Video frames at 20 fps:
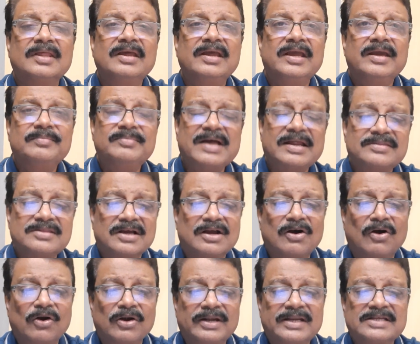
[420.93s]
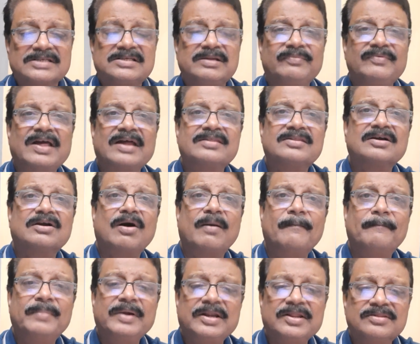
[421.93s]
If there is a contest, if there is a
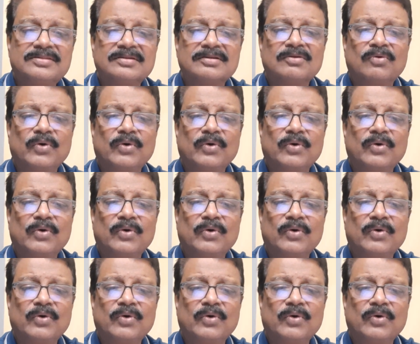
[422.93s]
competition